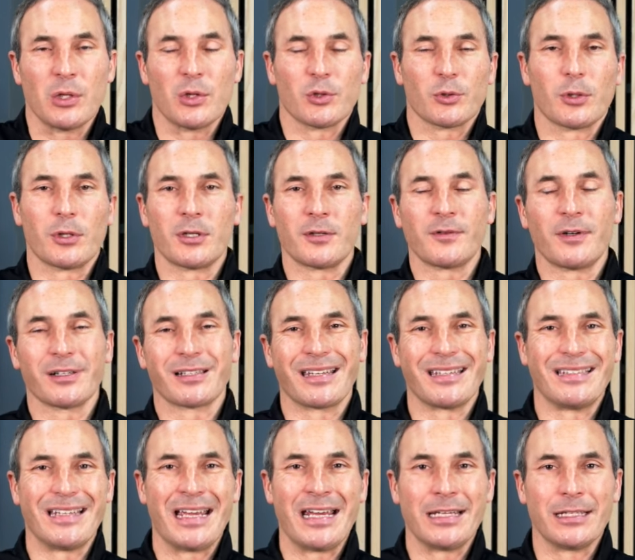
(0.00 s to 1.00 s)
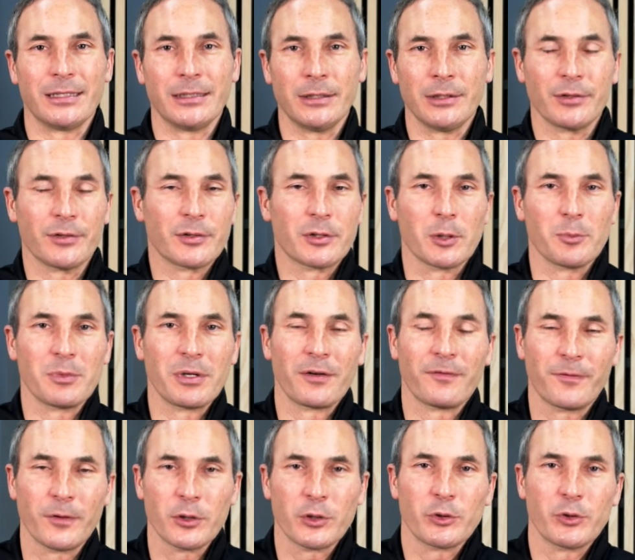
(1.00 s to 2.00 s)
So all of our Canadians, it's going to be our
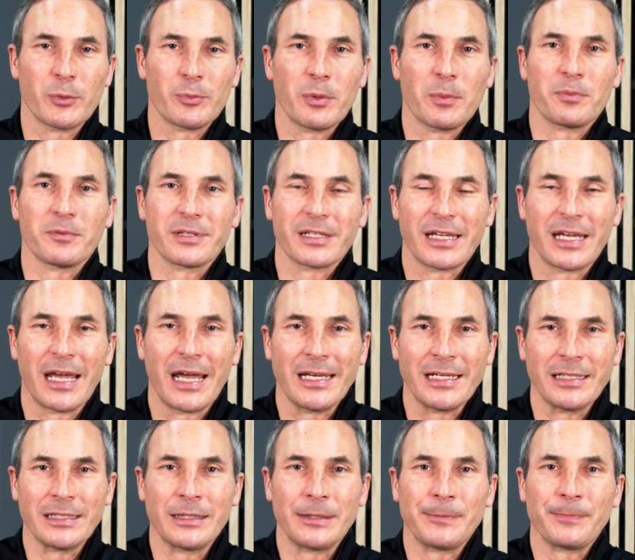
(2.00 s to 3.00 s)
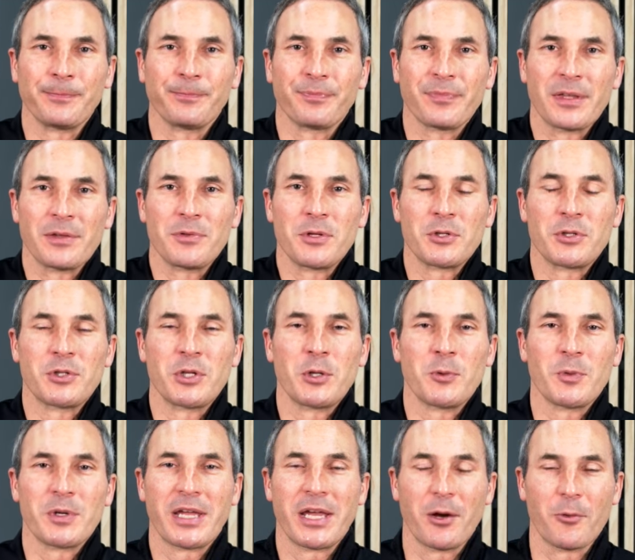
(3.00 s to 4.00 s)
first trip up to Canada this year.
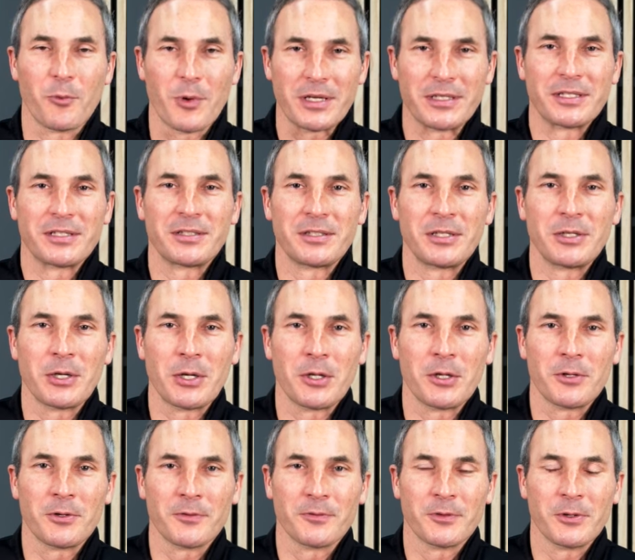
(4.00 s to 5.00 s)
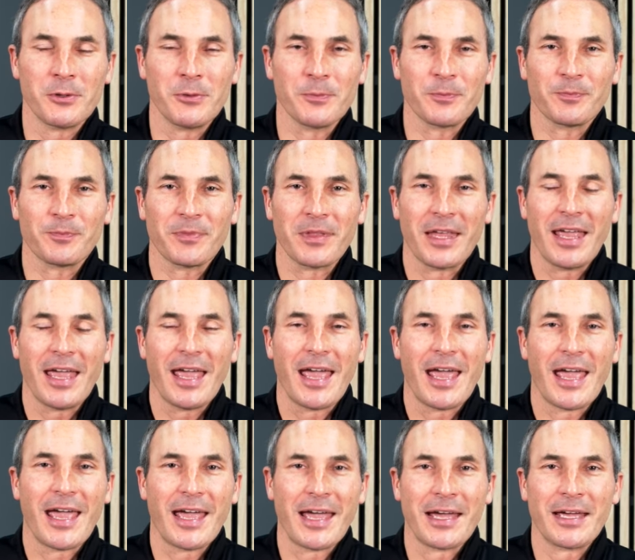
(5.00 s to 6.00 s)
We can't wait to see all of you.
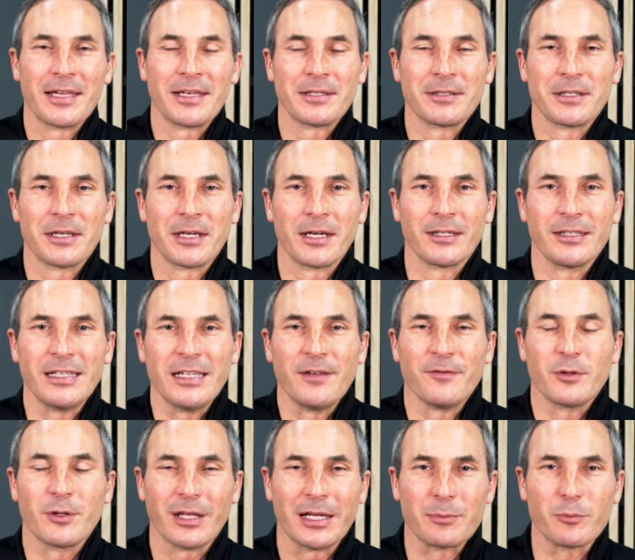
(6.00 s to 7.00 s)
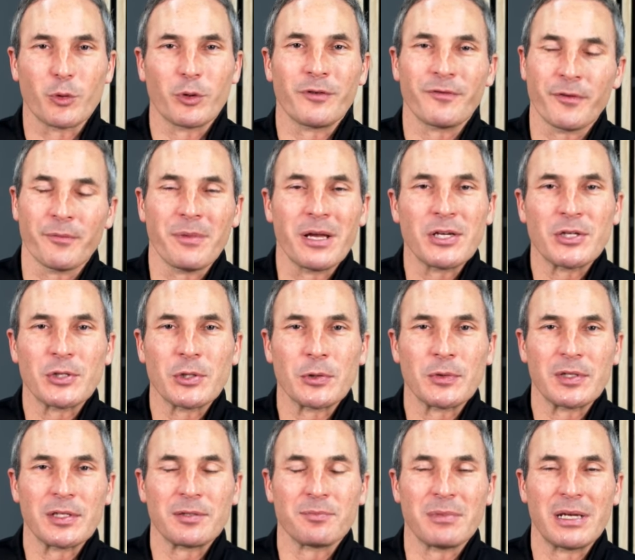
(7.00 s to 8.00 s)
And if you'd like more information on
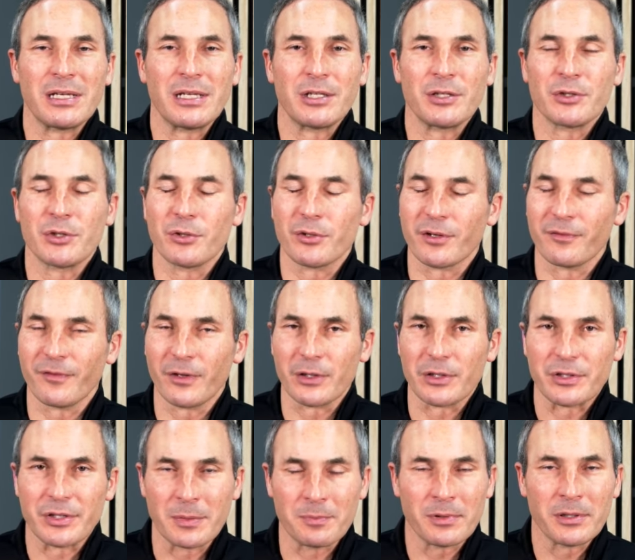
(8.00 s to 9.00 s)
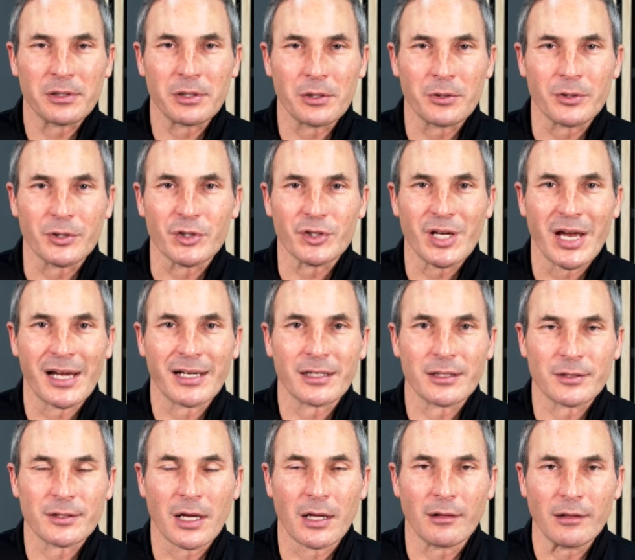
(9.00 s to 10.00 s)
these meetings, you can very simply go to
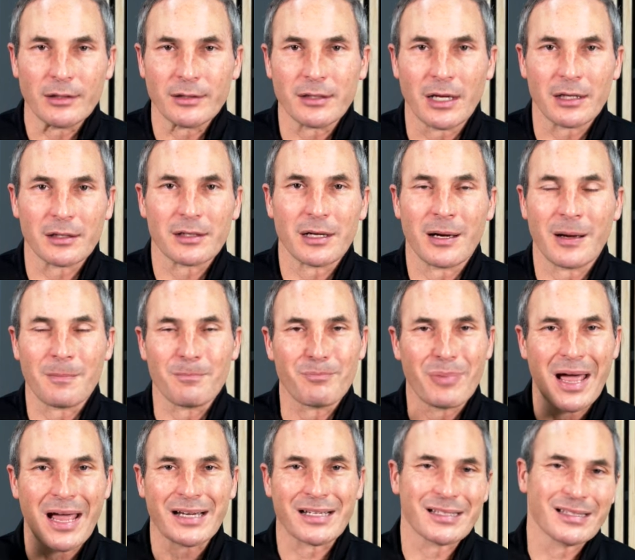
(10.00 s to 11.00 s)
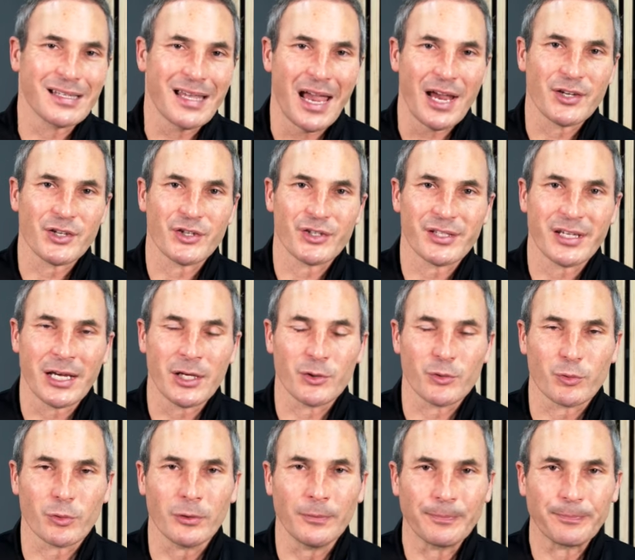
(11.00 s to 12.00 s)

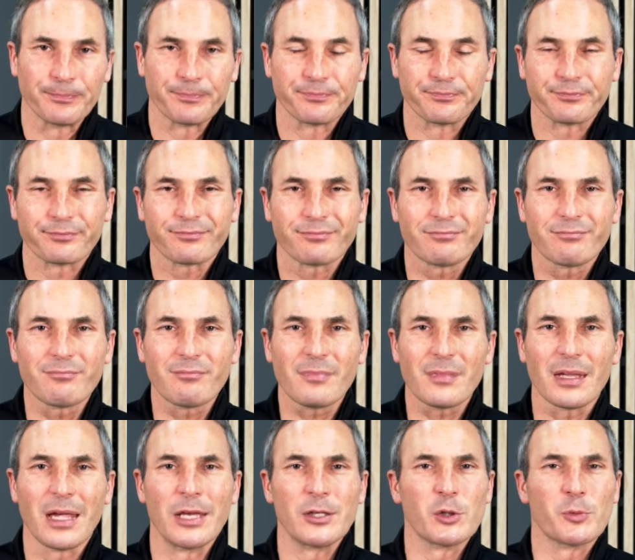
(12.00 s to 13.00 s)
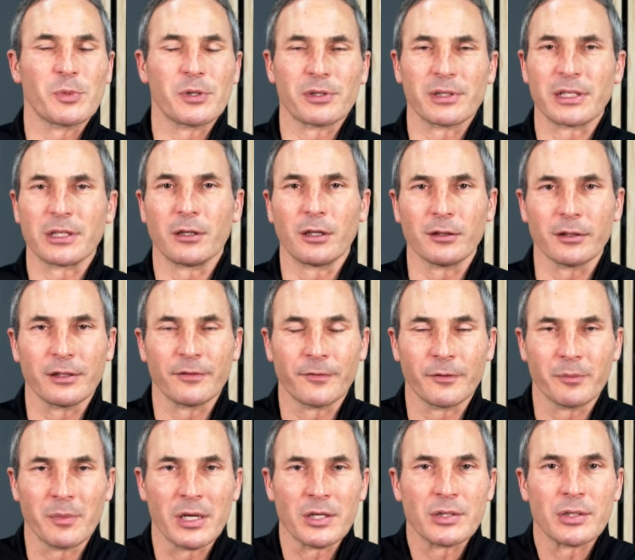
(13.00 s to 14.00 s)
chadgonzales.com/schedule, and you'll be able to get all the
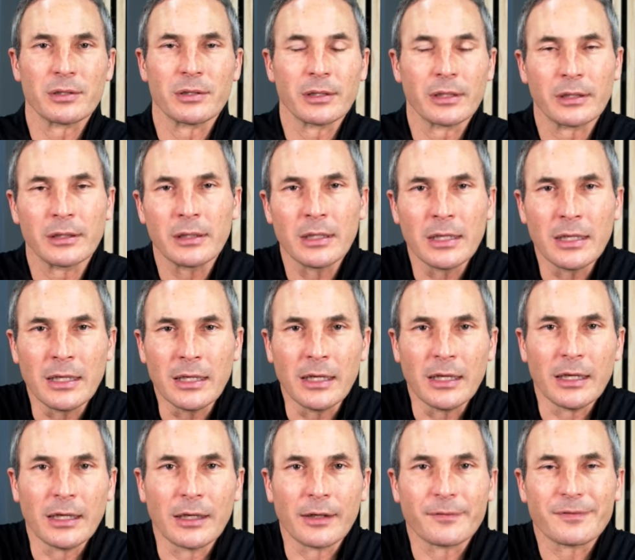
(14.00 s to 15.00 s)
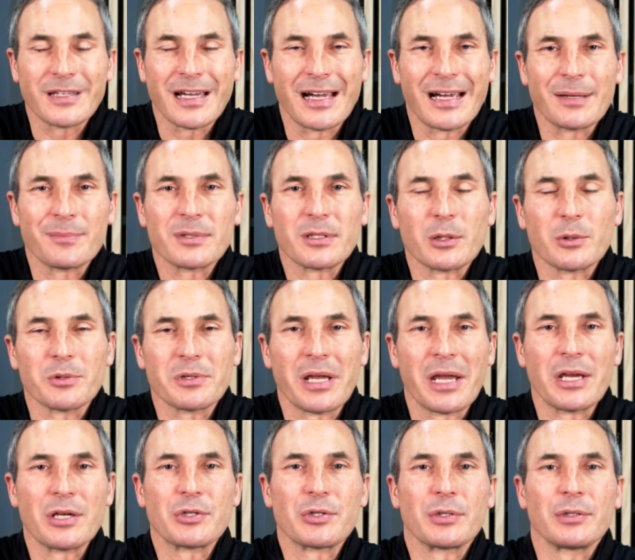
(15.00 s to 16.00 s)
information there of times,
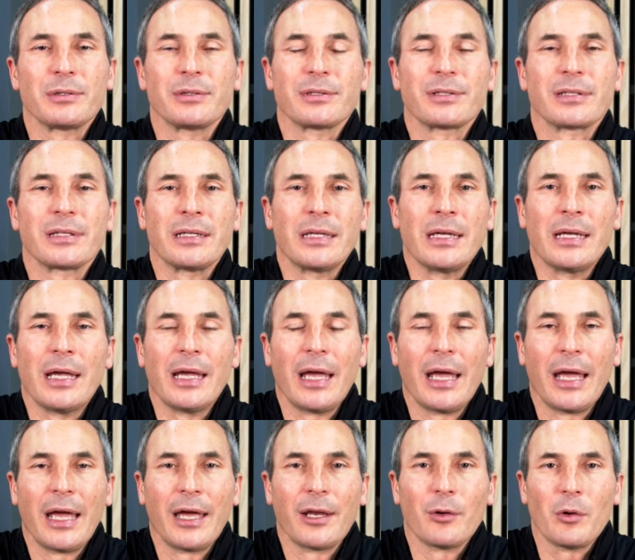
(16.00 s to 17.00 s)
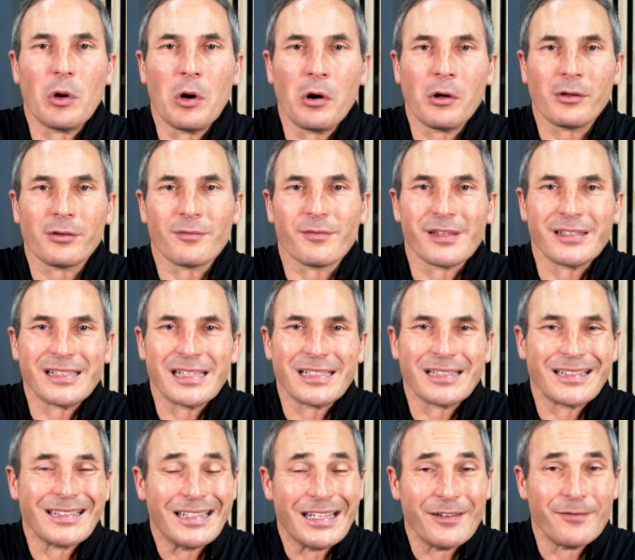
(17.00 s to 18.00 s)
locations, and all of the
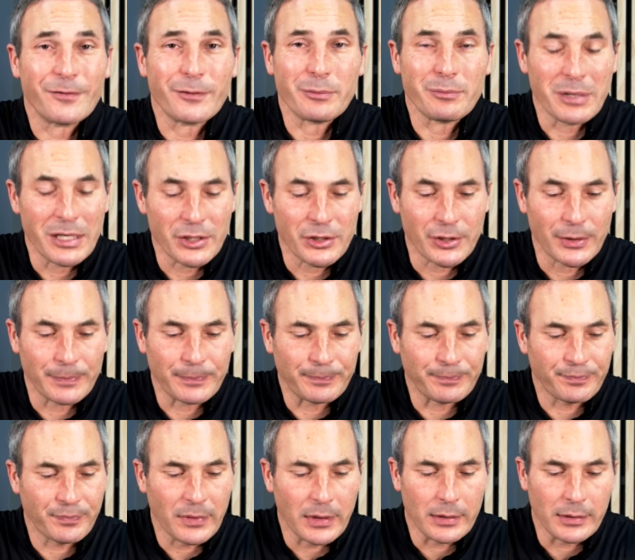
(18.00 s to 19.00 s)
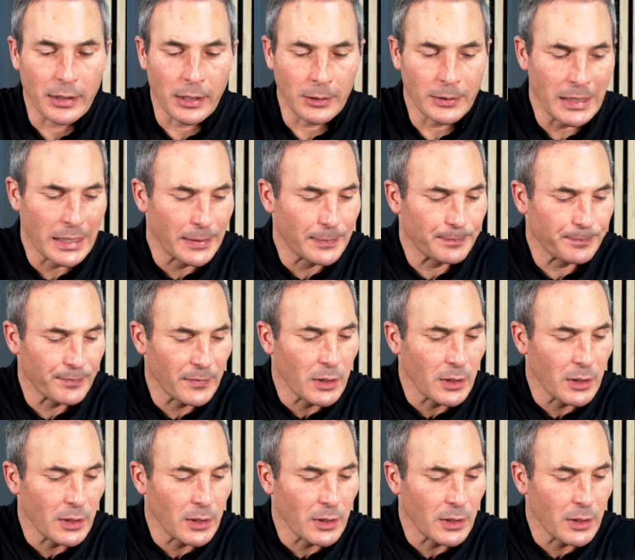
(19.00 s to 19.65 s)
needed information. All right.